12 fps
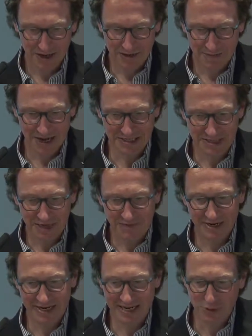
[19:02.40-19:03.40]
But
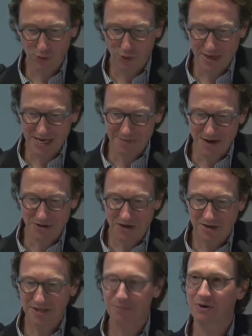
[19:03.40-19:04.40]
we need to think
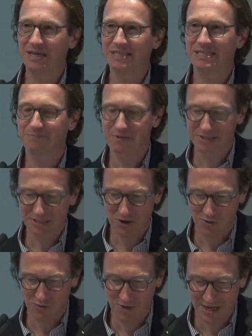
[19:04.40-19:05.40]
about the principles
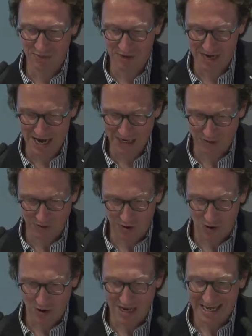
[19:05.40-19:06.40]
of what I would like to
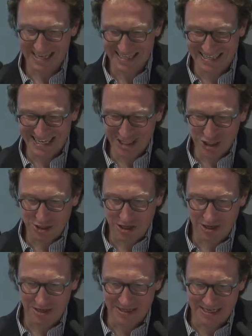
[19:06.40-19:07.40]
call
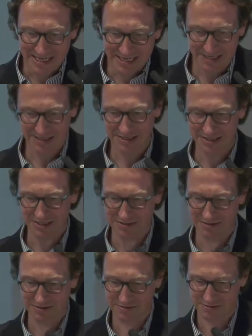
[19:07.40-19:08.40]
digital dignity,
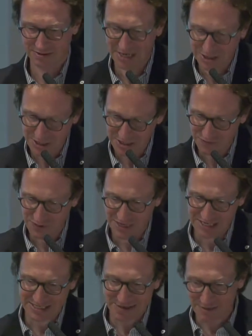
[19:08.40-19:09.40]
such as, for
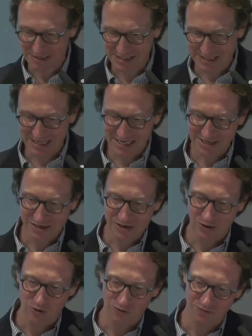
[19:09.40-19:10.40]
example, the signal
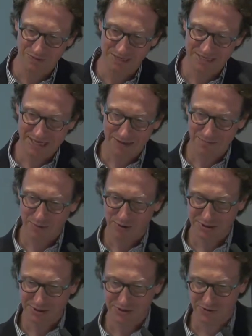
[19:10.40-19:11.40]
code from the same
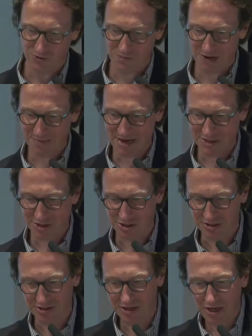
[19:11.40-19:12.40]
Boston group I
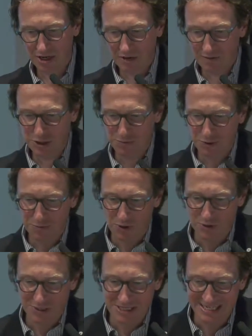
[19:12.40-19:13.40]
mentioned, which
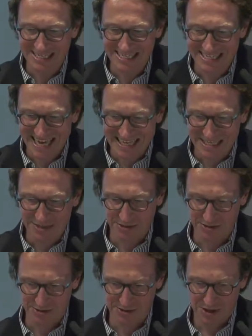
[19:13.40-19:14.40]
proposes a standard